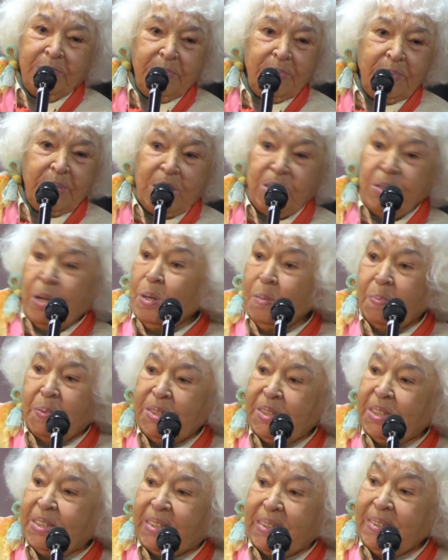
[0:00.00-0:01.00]

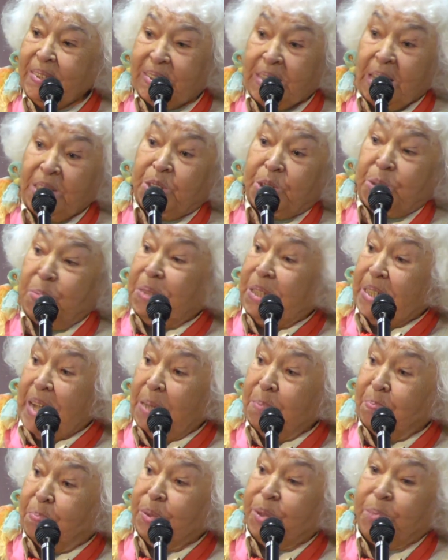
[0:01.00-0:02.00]
Nobody can touch me
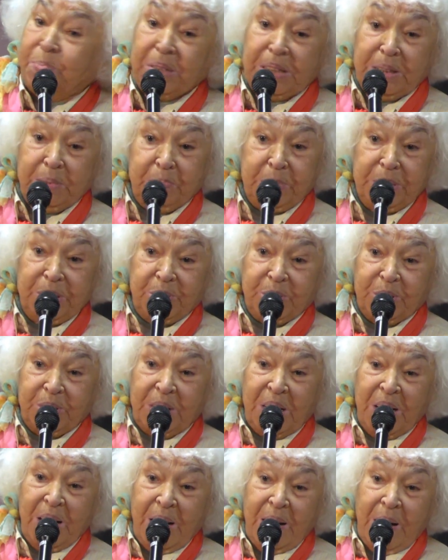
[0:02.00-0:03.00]
and put me in prison.
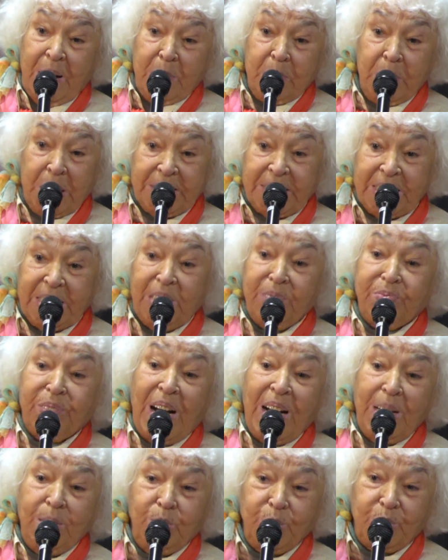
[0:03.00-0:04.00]
But if
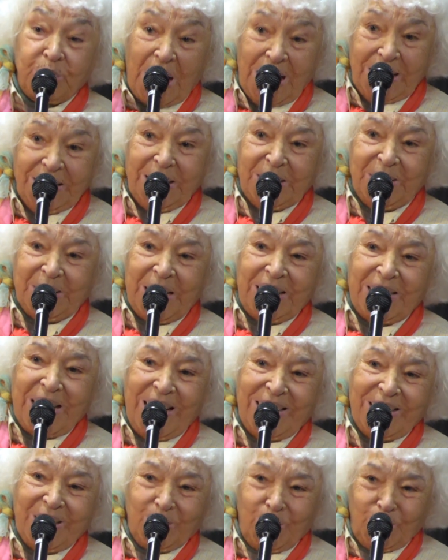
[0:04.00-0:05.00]
I was under
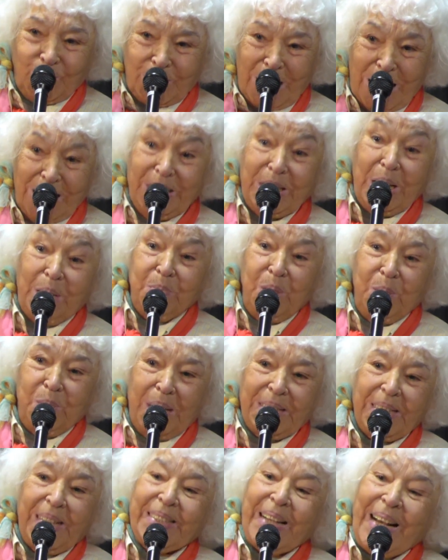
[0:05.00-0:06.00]
Sadat or under
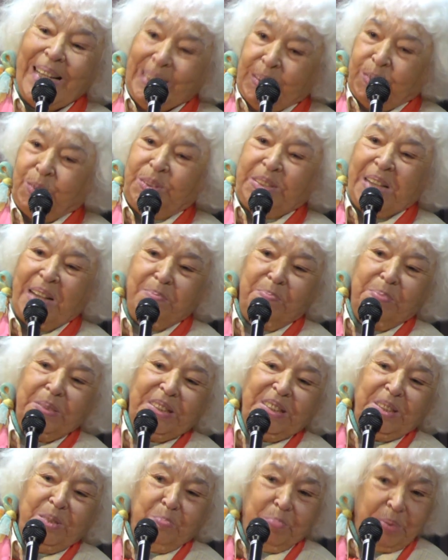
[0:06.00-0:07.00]
Mubarak, I could have been
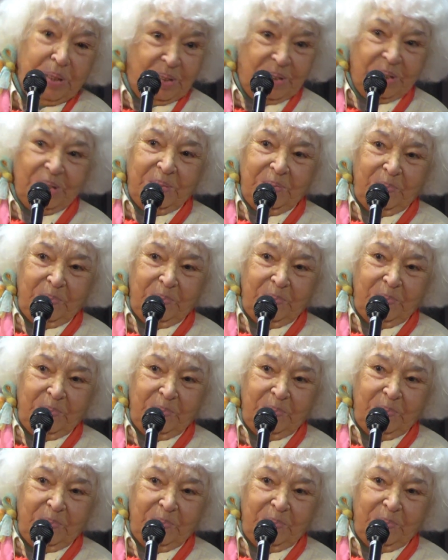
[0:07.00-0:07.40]
in prison.